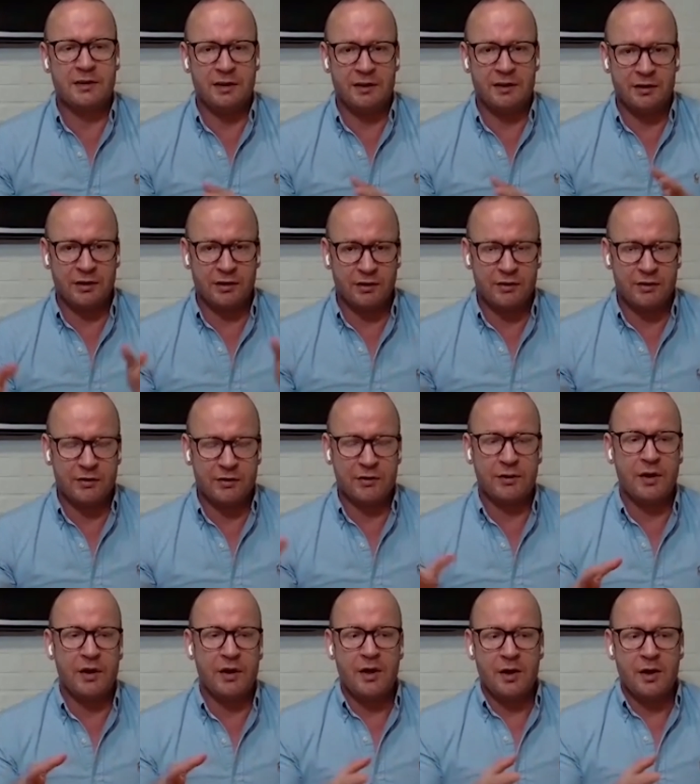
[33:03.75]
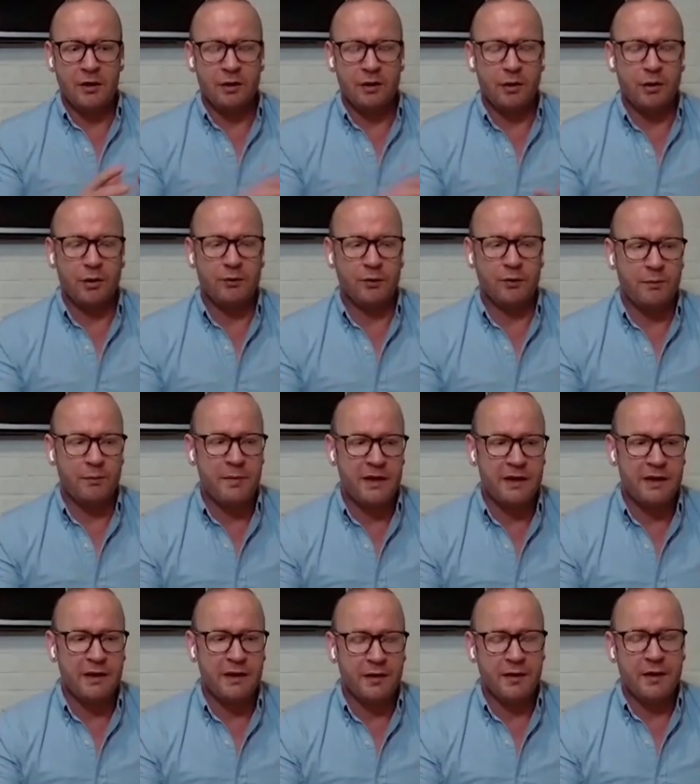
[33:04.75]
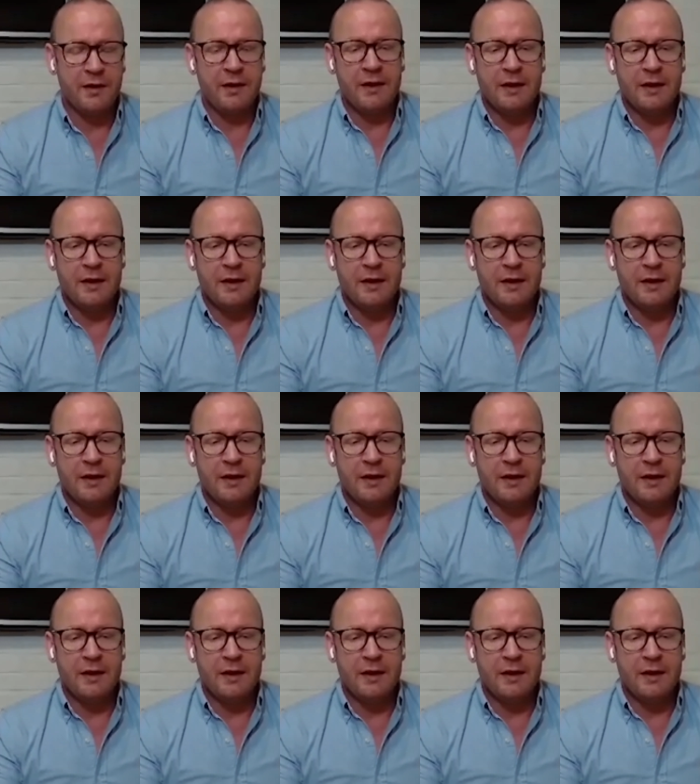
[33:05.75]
Then you're going to look for media,